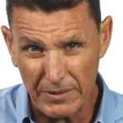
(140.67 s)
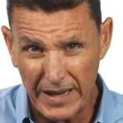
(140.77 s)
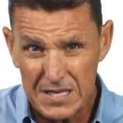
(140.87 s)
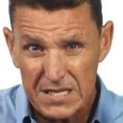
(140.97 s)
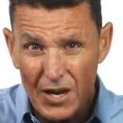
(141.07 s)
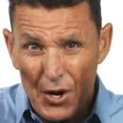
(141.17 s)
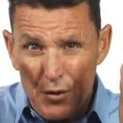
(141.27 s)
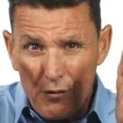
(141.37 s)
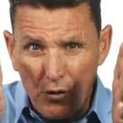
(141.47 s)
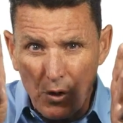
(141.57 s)
place
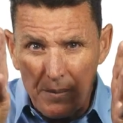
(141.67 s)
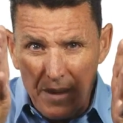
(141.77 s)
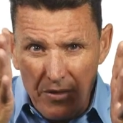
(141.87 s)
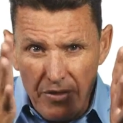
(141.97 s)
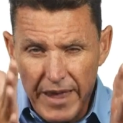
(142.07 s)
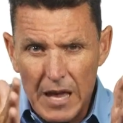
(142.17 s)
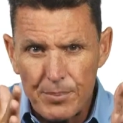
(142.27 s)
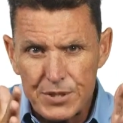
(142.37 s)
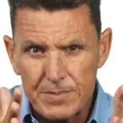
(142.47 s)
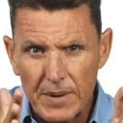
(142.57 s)
from their
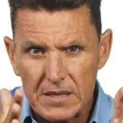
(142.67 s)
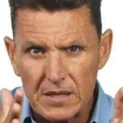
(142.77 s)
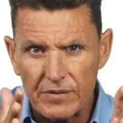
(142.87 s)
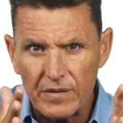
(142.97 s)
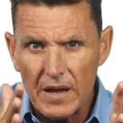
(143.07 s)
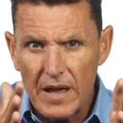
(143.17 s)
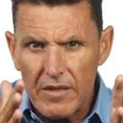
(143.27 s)
perspective,